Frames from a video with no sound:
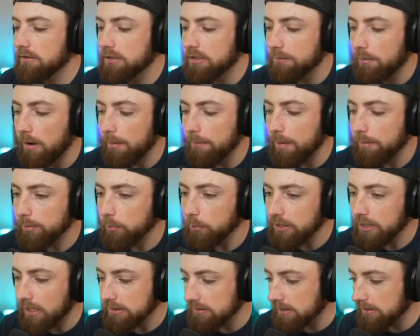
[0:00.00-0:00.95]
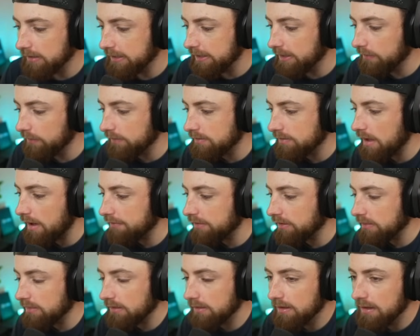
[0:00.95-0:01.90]
Come on, baby. We got the lead in the
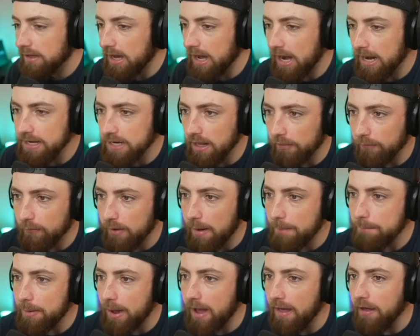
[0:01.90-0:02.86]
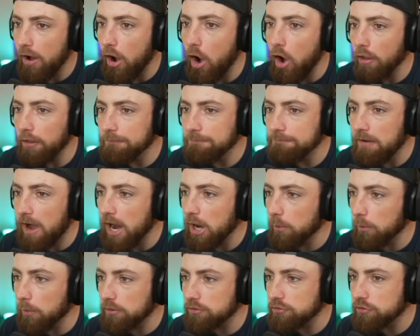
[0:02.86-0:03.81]
seventh. Another at-bat. All the
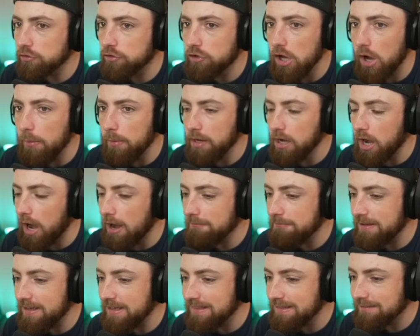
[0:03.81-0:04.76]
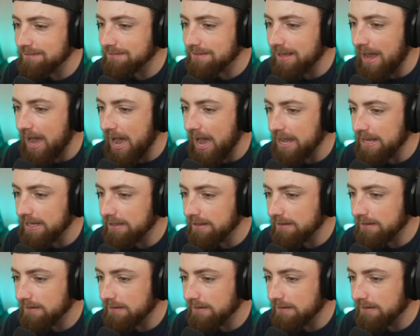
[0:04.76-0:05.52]
fireworks just going off in the sky.